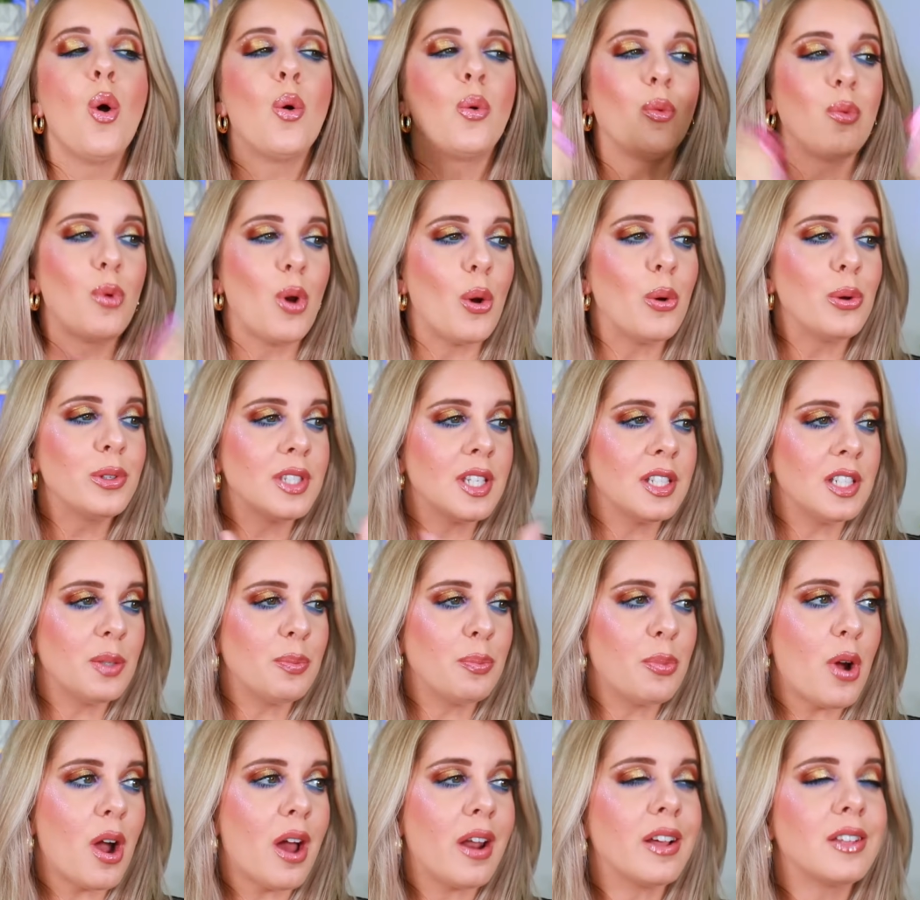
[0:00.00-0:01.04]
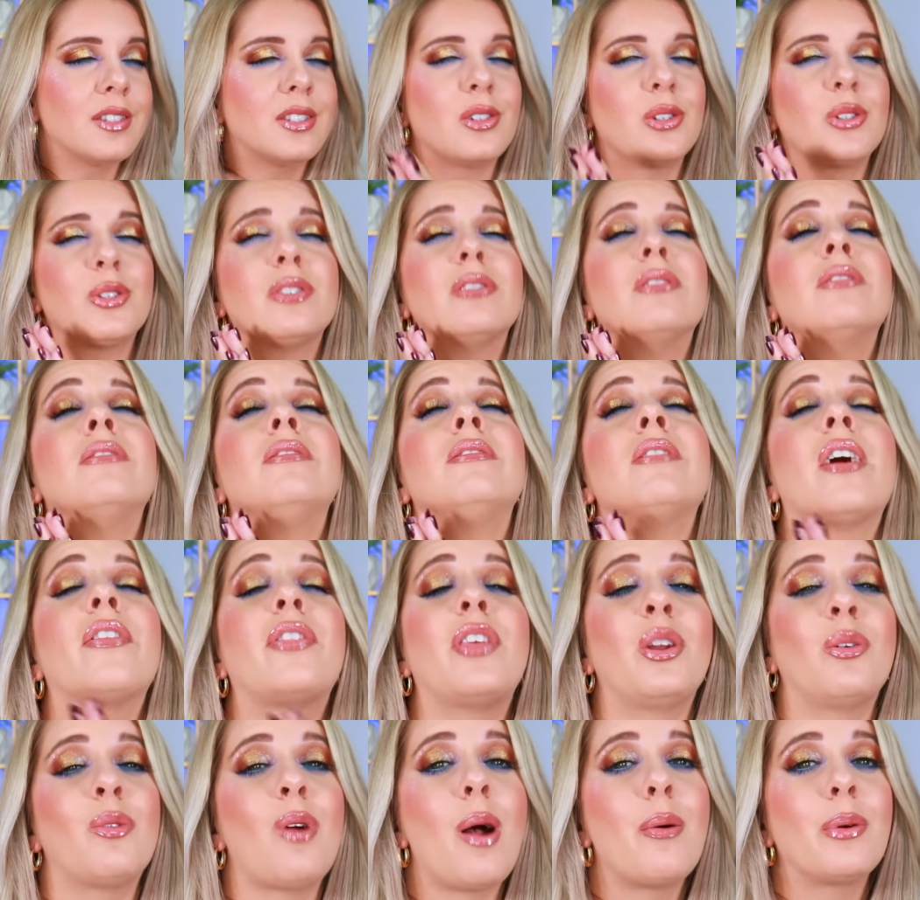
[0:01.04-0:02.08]
rose scented products. There's
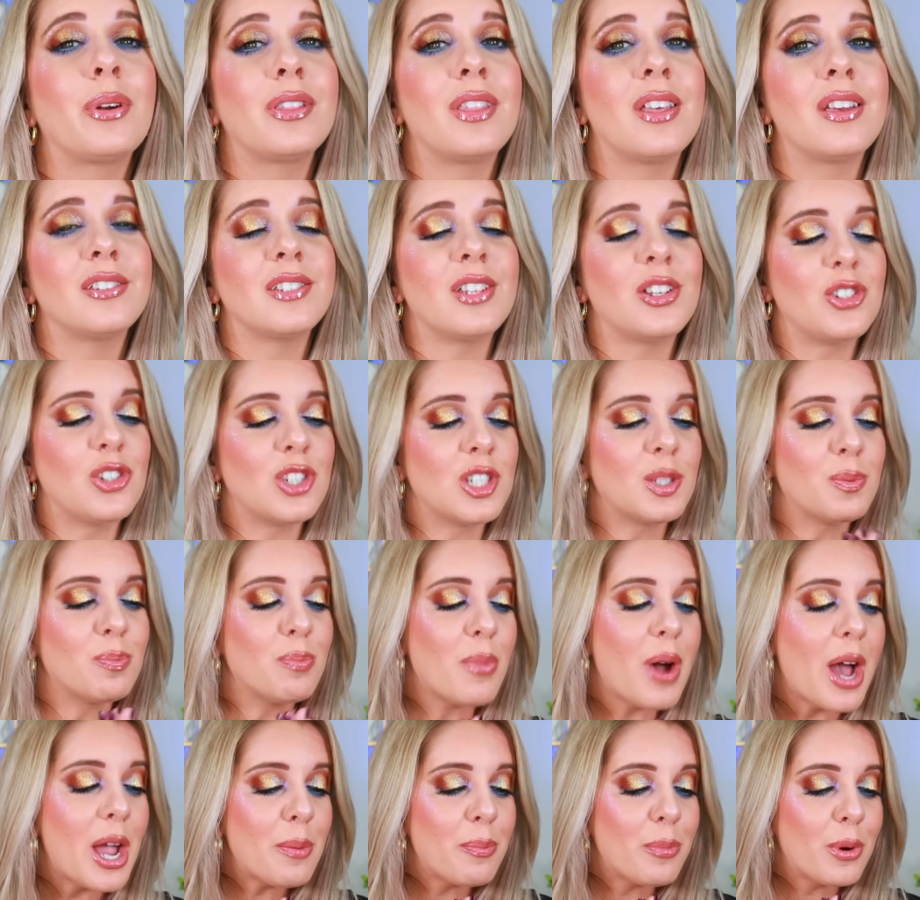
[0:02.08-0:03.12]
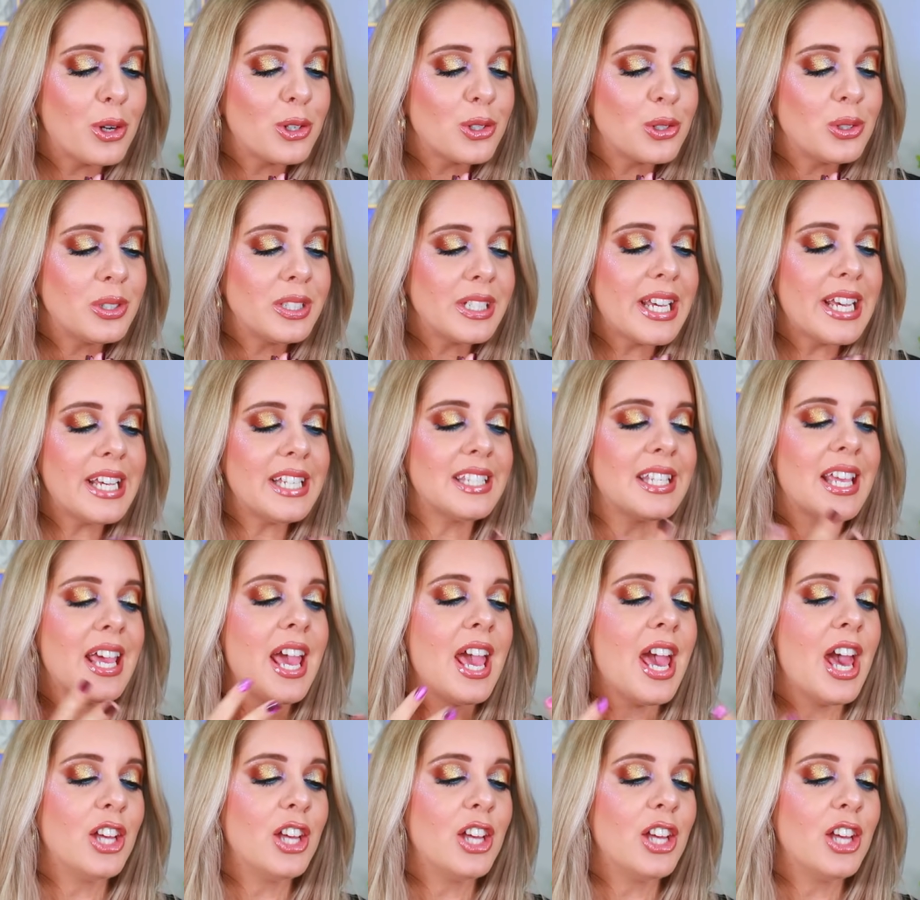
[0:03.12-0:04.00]
nothing wrong with this. It's just my personal taste.